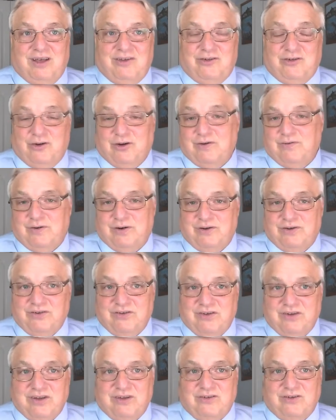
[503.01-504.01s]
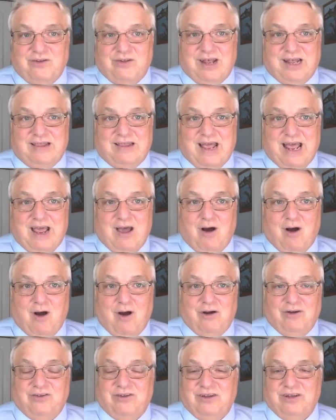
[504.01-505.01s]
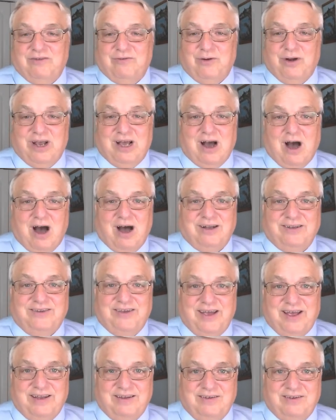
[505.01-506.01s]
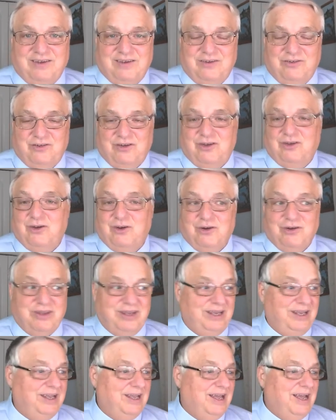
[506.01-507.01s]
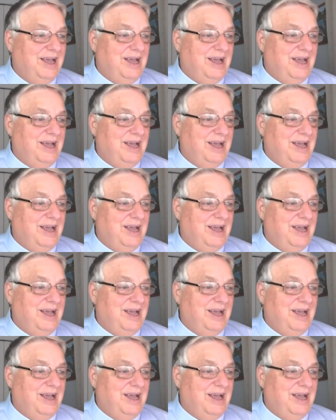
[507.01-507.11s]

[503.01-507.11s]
servers so that they are delivering content securely.